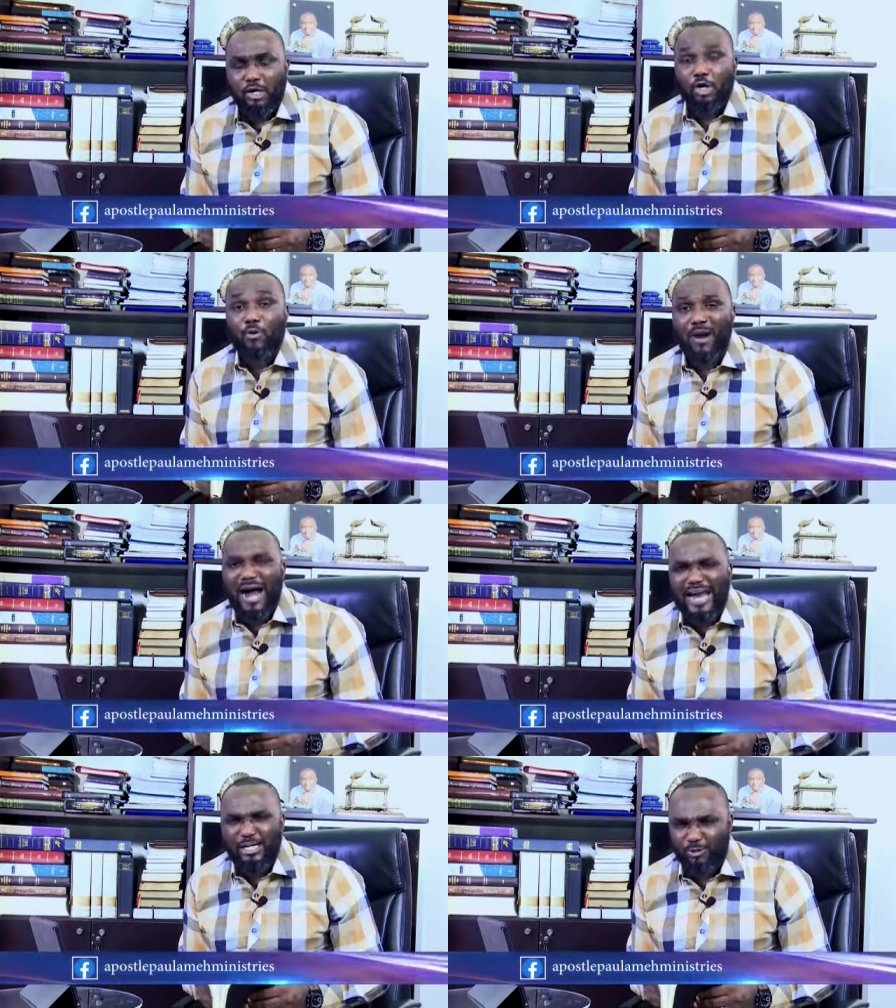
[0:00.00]

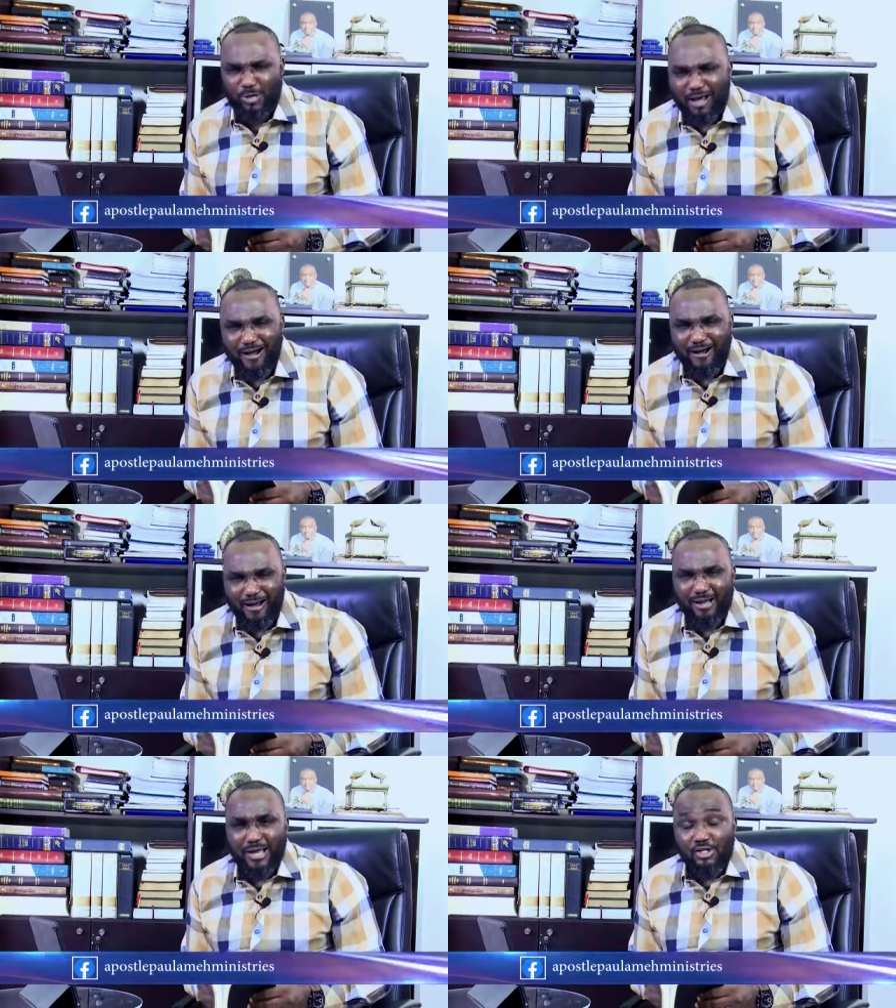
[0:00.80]
cry to
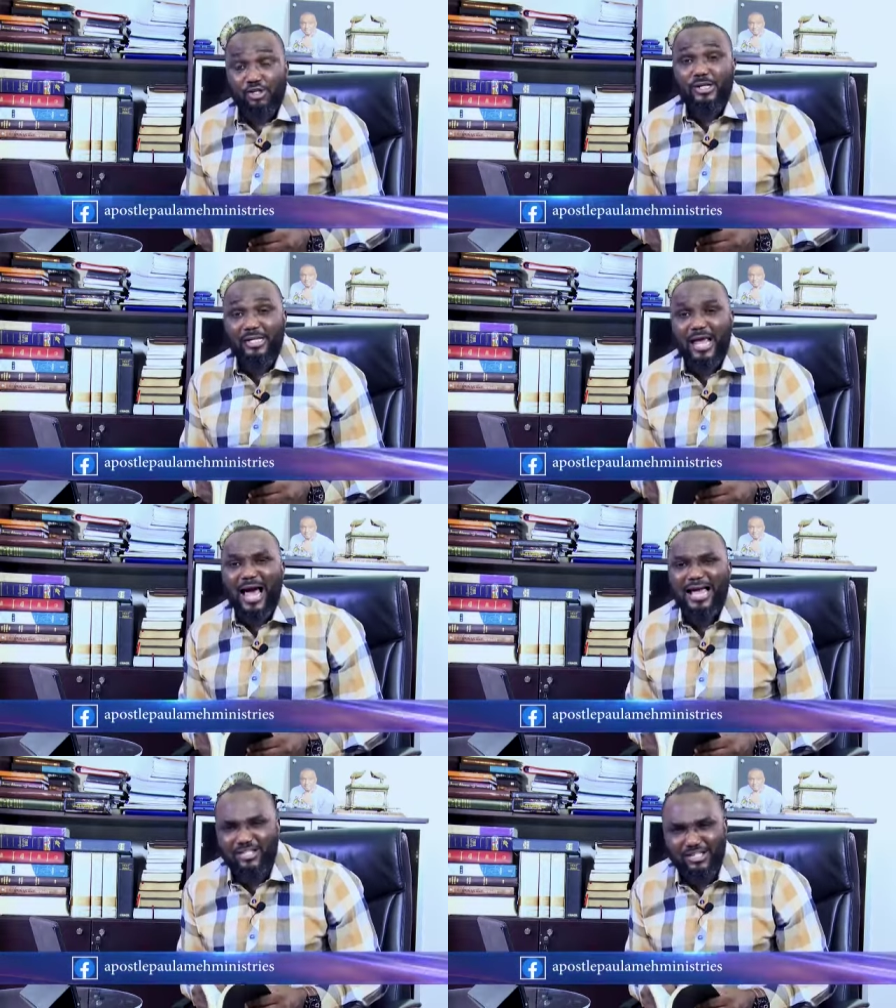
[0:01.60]
God. See the
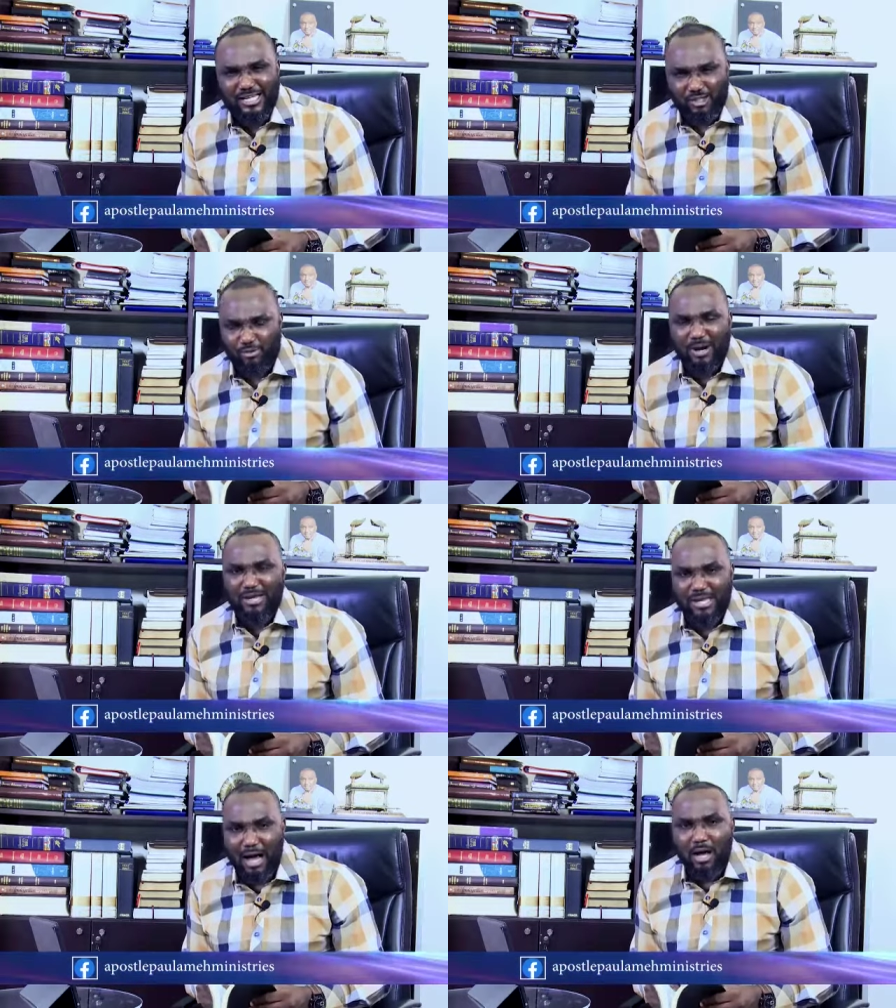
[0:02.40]
answers right
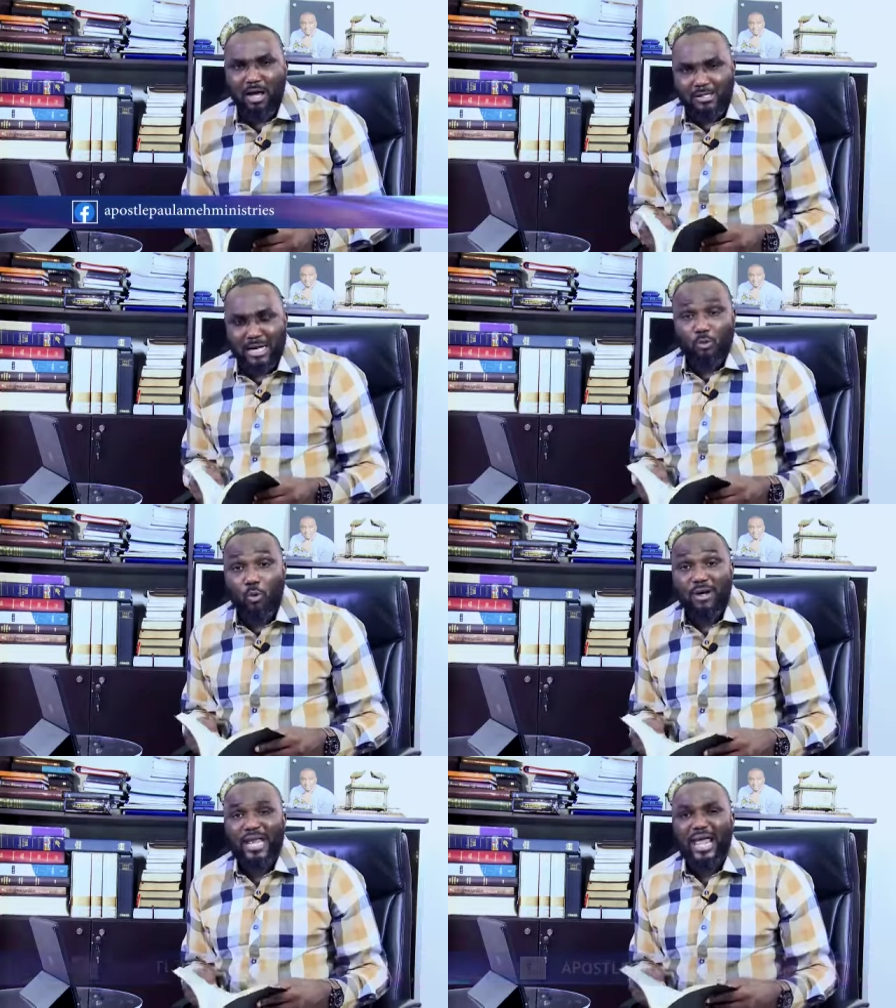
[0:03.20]
now that
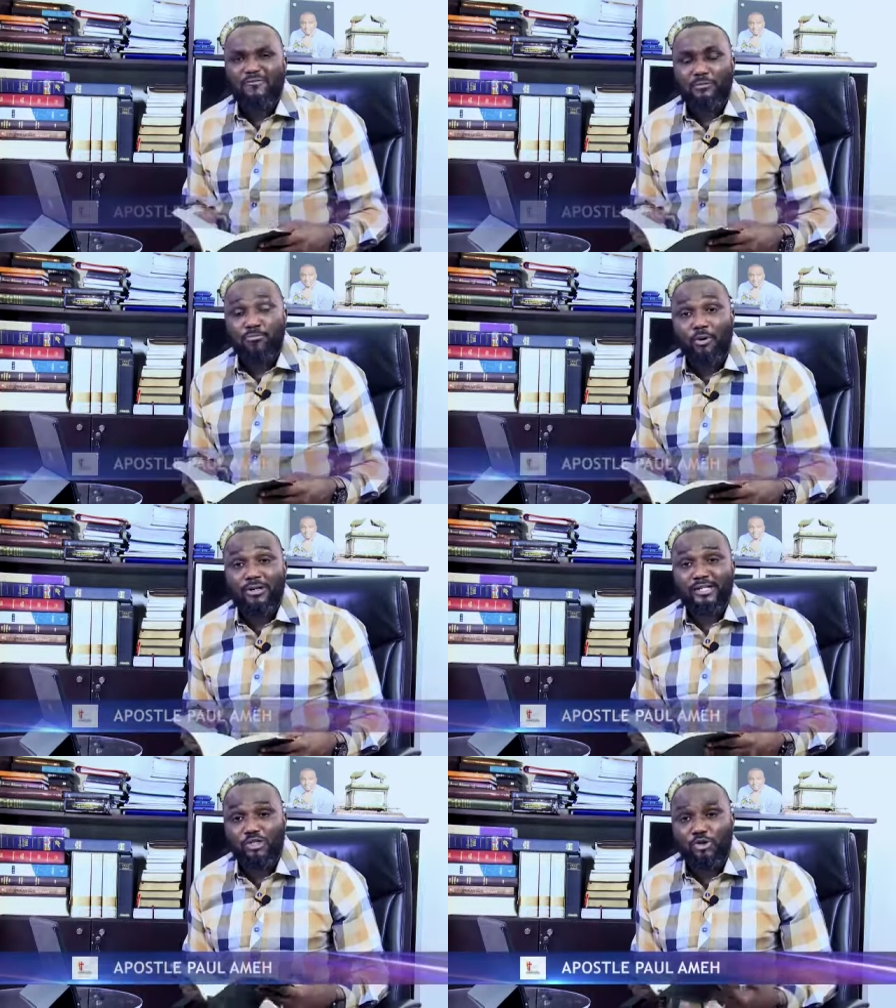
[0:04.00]
whatever
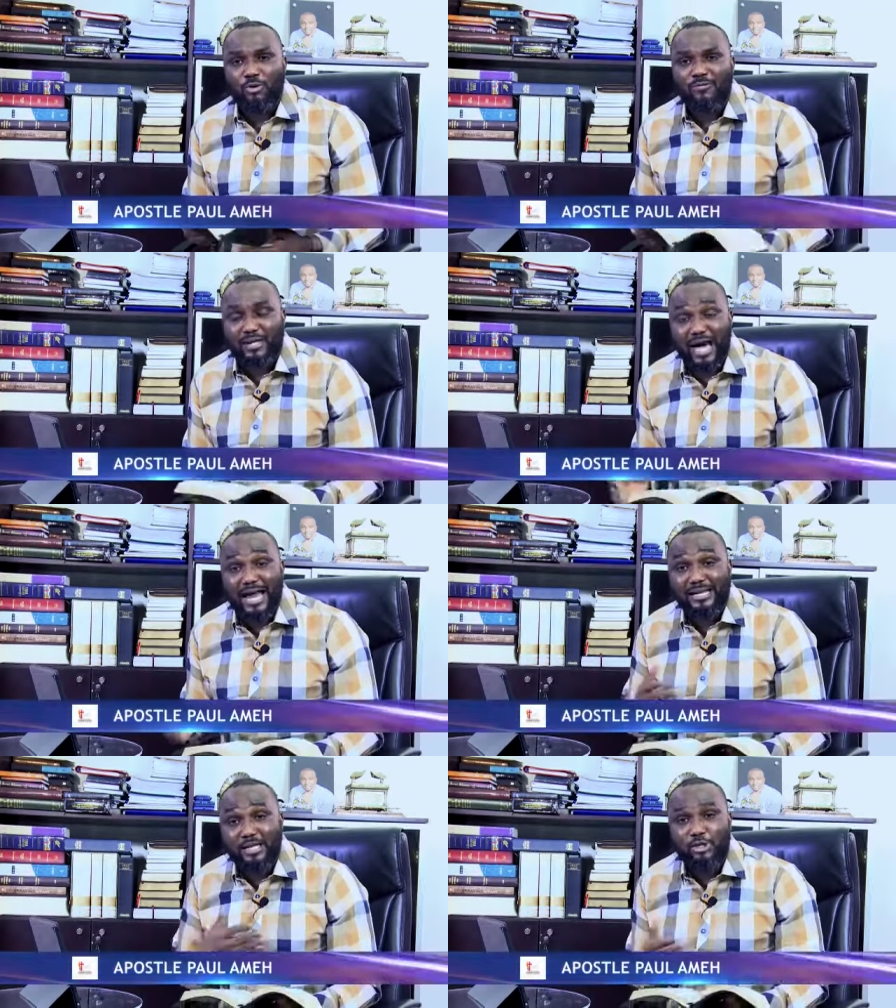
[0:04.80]
burdens you have
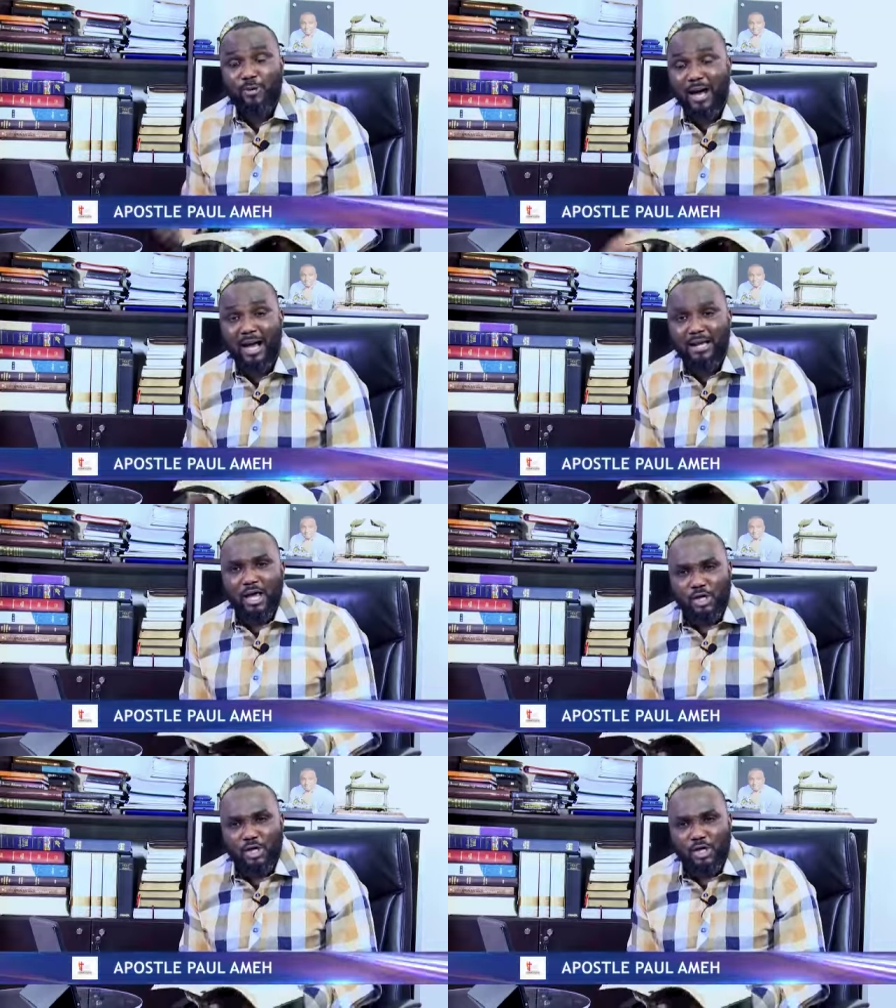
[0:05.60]
carried in your hand,